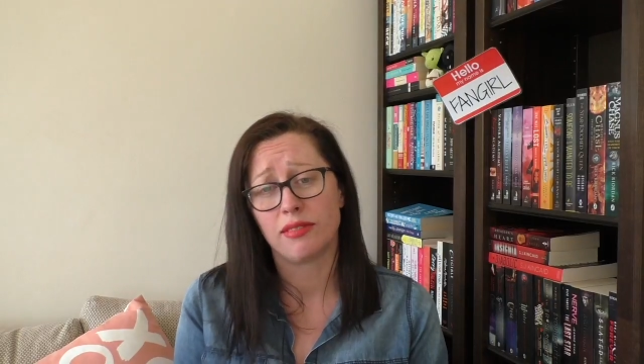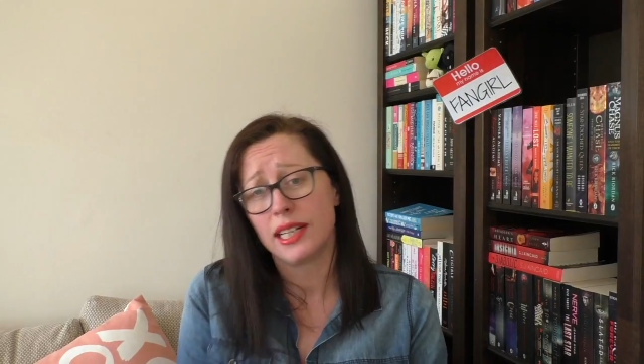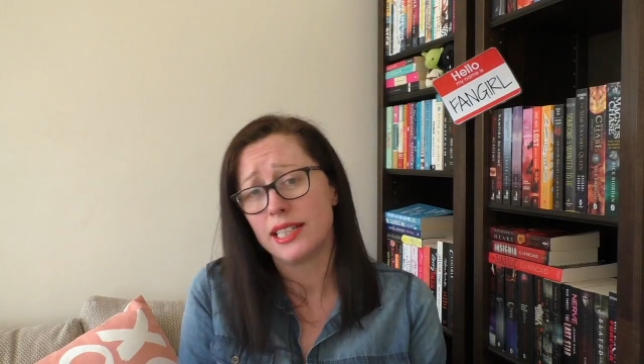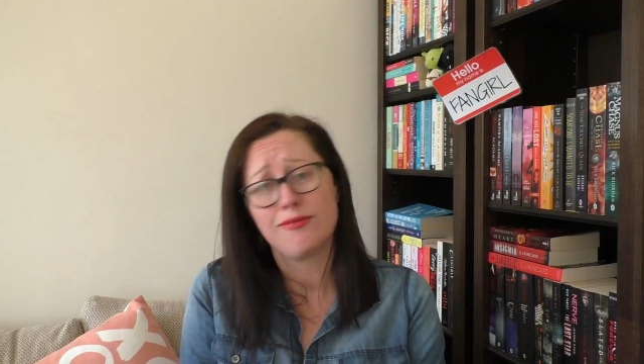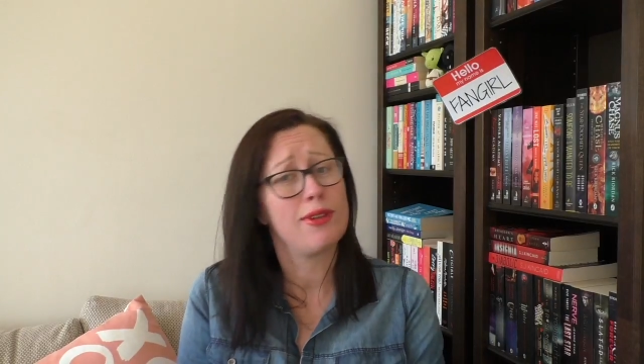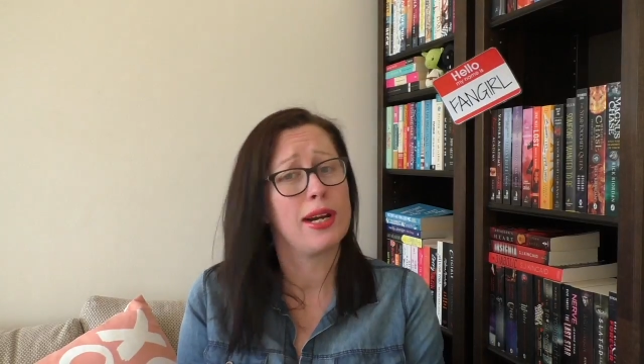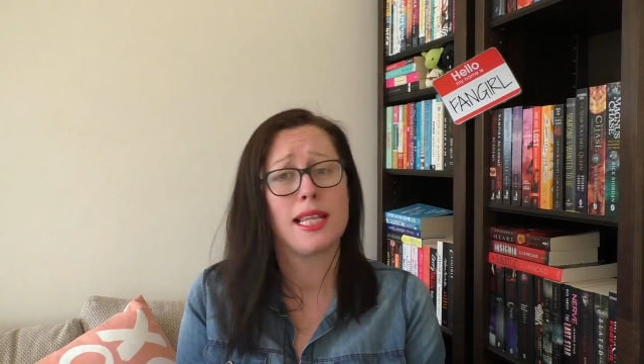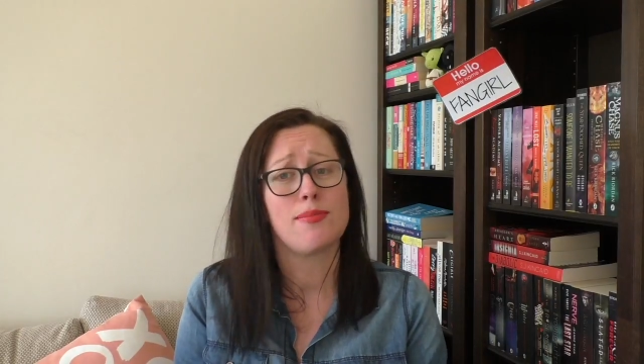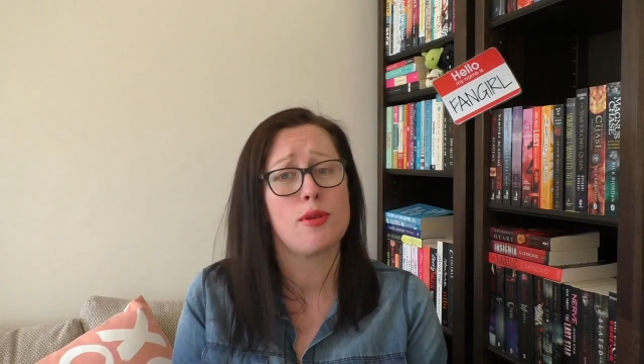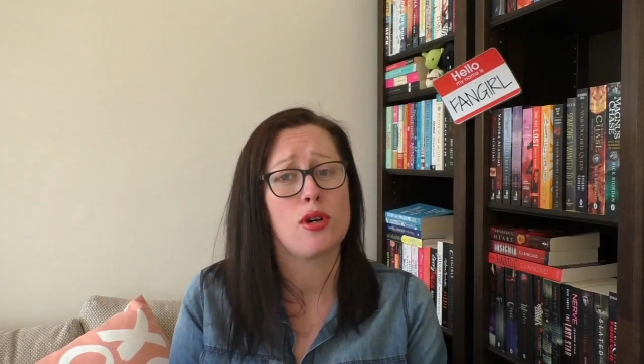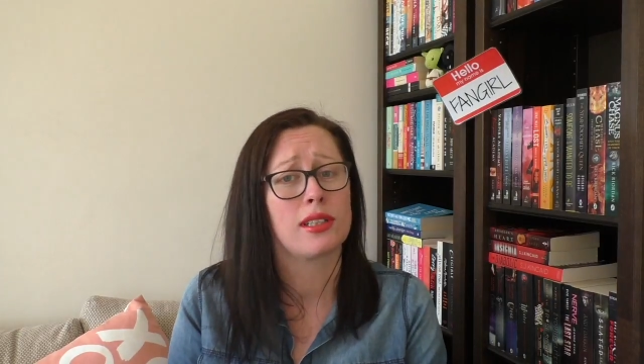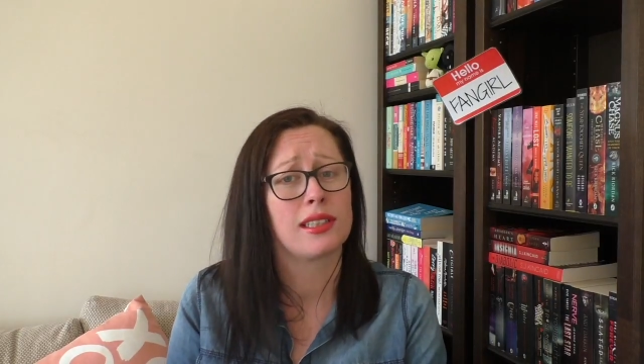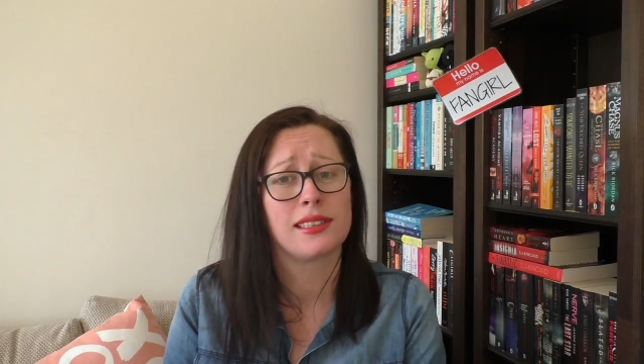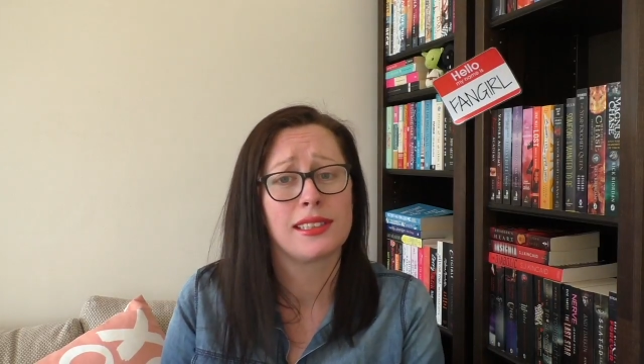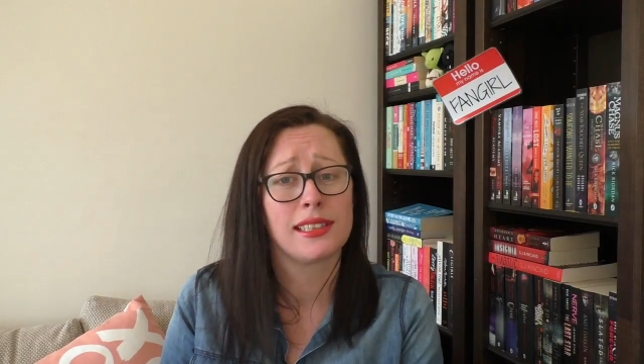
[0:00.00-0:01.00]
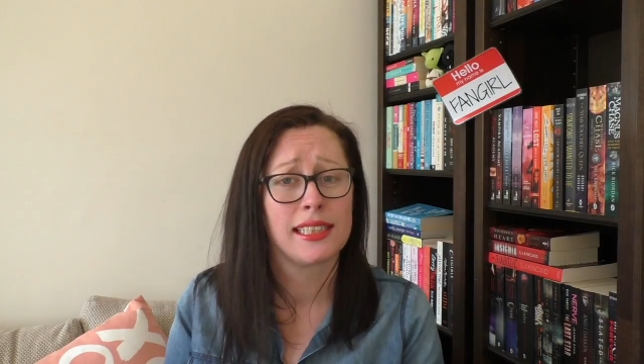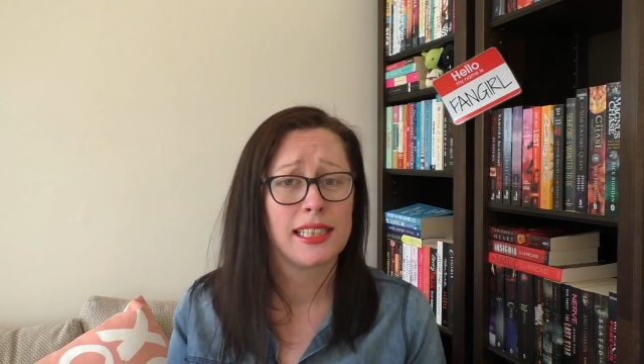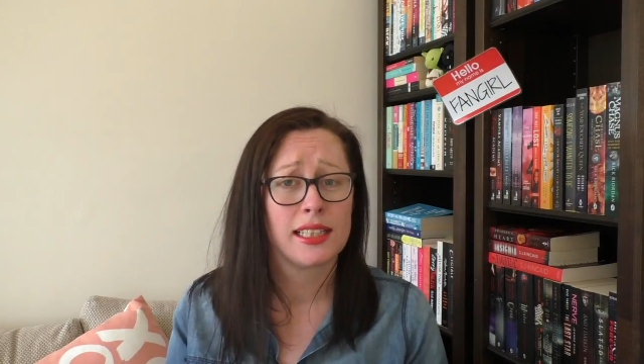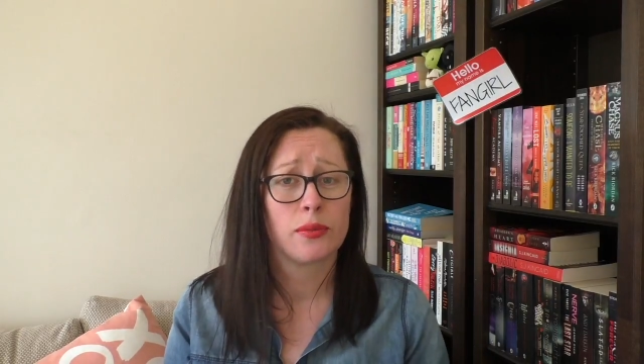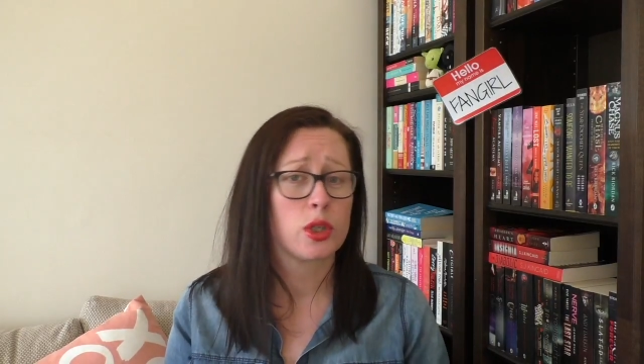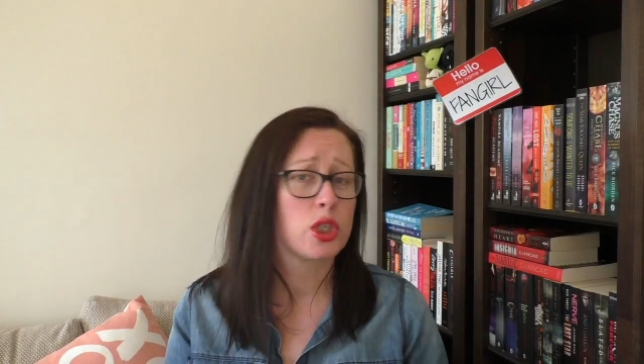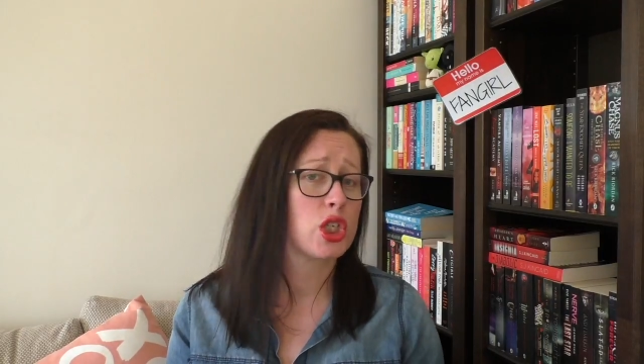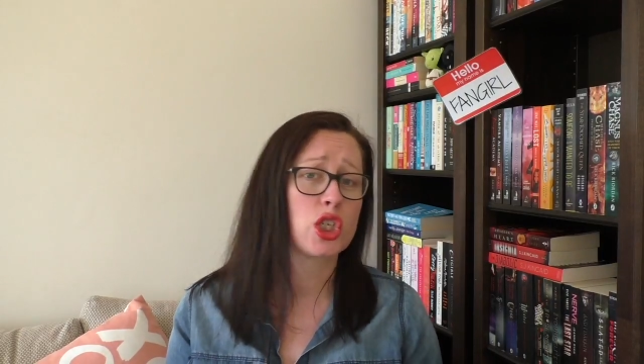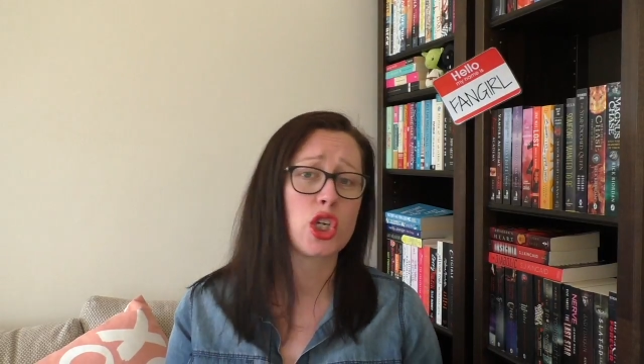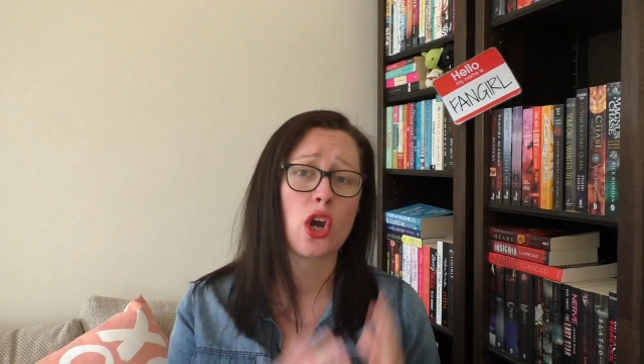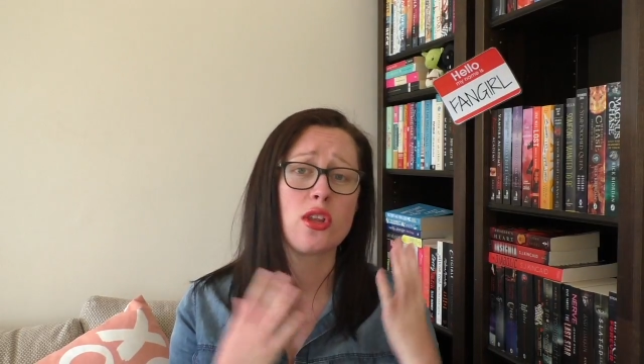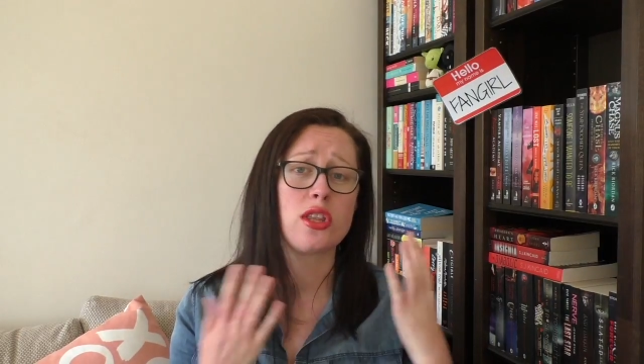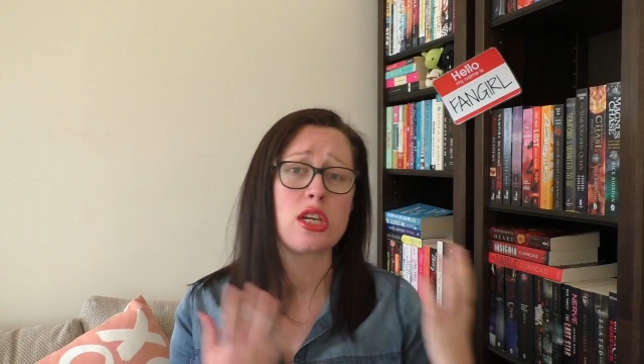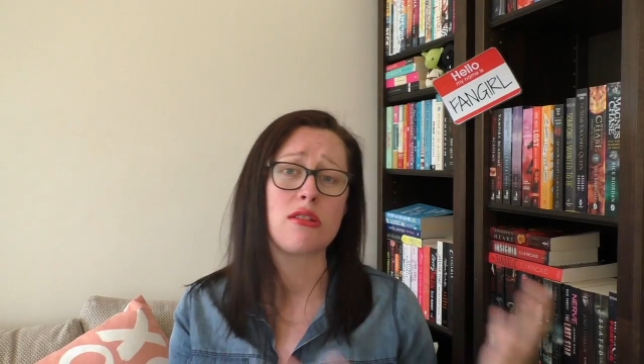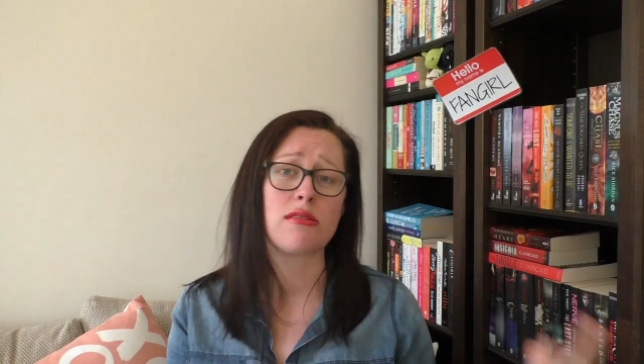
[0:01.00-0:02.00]
read, read a book, watch a show
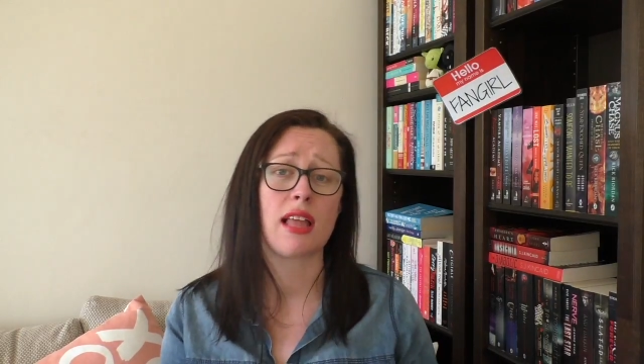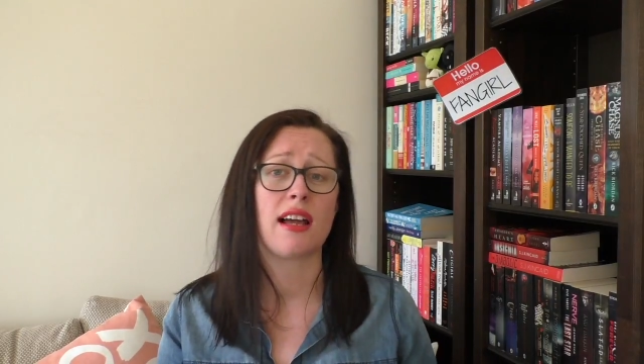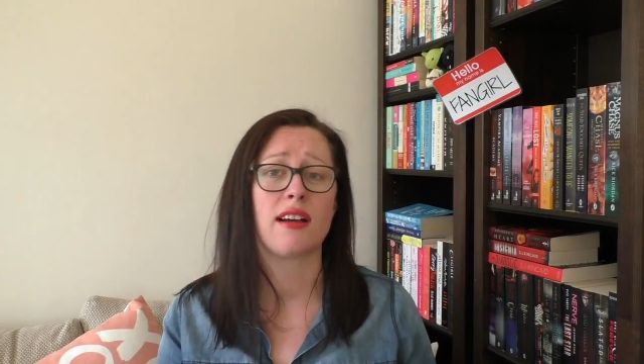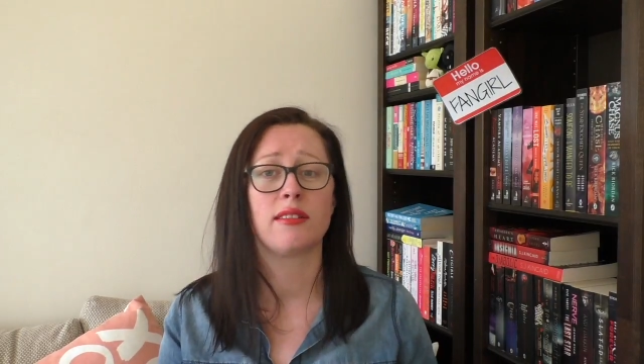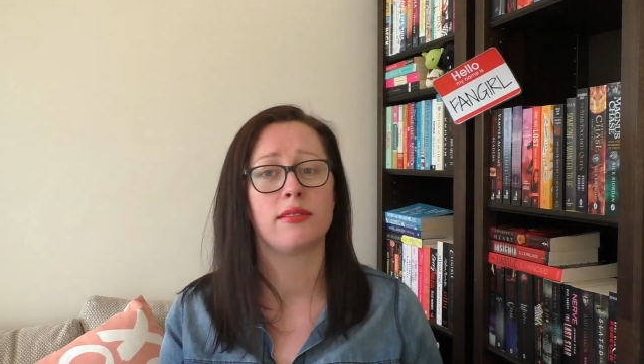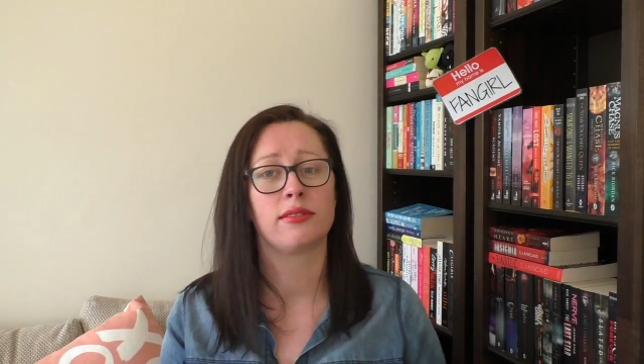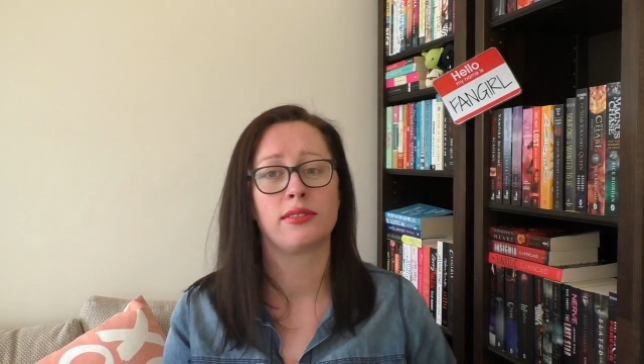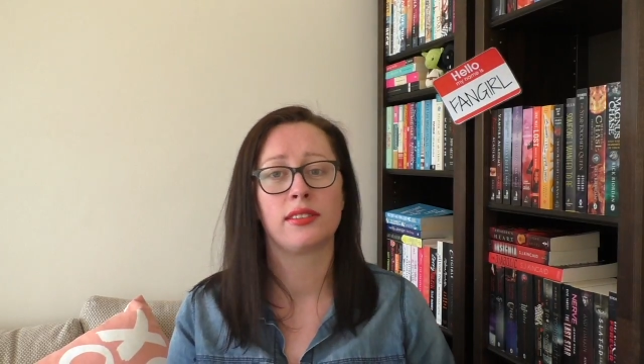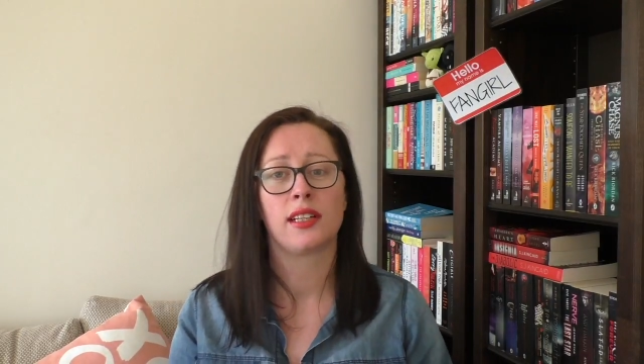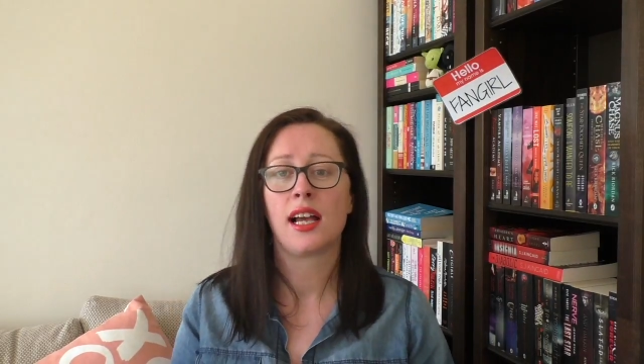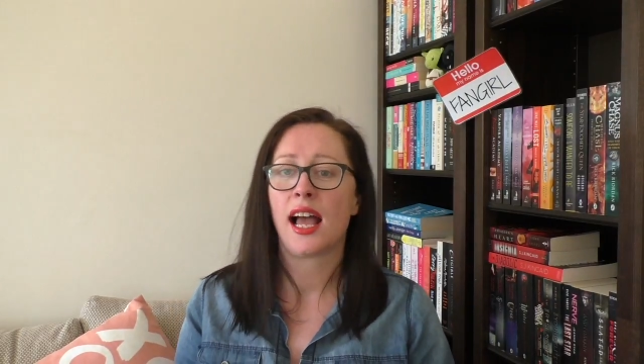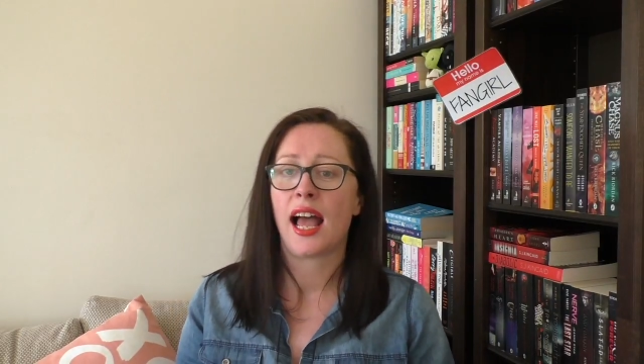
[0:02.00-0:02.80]
that you love.